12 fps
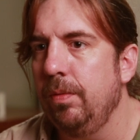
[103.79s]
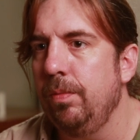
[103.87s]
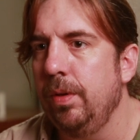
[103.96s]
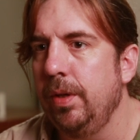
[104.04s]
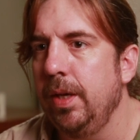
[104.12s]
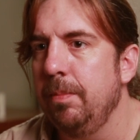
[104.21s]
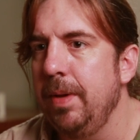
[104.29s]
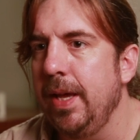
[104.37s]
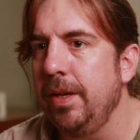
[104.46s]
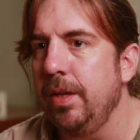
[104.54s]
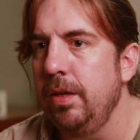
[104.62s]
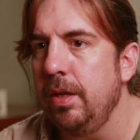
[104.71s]
really
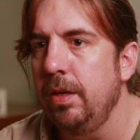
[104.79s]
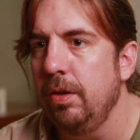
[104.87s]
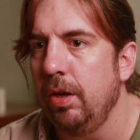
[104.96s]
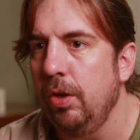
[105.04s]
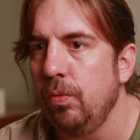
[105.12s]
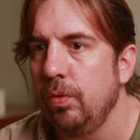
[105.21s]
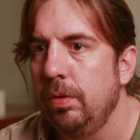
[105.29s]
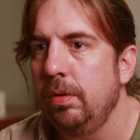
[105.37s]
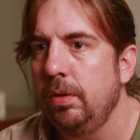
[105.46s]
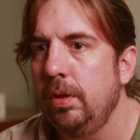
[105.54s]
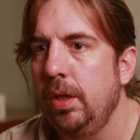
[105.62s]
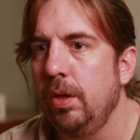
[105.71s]
abandoned and alone.
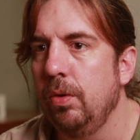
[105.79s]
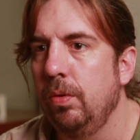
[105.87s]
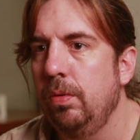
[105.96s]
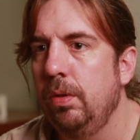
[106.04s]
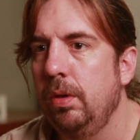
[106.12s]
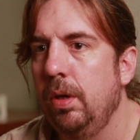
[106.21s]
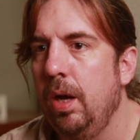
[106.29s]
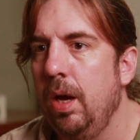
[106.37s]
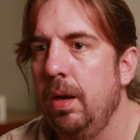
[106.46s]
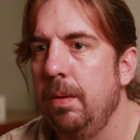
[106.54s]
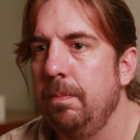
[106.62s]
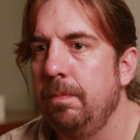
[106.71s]
You know,
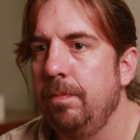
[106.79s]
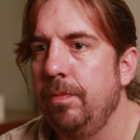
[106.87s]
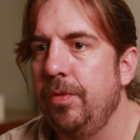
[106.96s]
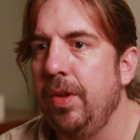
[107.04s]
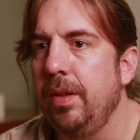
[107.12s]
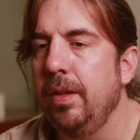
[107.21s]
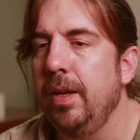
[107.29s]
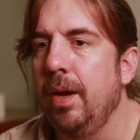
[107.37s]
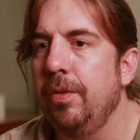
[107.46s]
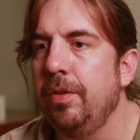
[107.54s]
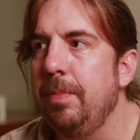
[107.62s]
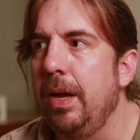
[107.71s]
suddenly I
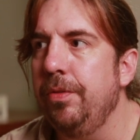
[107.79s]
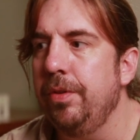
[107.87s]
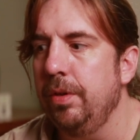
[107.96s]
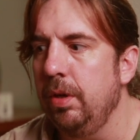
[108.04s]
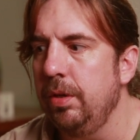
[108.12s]
was about to